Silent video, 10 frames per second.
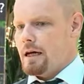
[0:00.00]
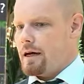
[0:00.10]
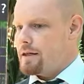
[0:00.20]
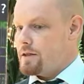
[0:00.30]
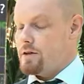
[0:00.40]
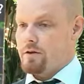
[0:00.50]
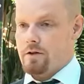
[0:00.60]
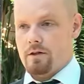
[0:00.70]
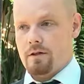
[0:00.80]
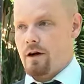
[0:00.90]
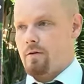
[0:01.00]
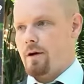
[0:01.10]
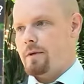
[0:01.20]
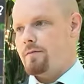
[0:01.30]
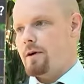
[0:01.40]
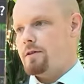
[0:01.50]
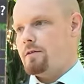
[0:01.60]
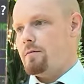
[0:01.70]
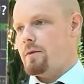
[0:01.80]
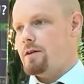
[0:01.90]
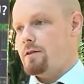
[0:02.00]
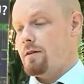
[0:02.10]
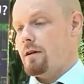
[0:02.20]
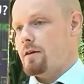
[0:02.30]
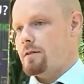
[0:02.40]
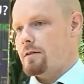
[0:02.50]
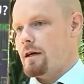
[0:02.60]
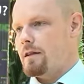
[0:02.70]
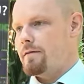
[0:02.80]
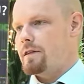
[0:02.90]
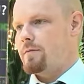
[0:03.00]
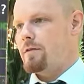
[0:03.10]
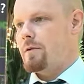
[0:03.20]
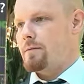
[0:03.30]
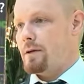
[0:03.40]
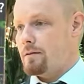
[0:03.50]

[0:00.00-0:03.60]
And it's huge. Dark web is much, much larger than the visible web.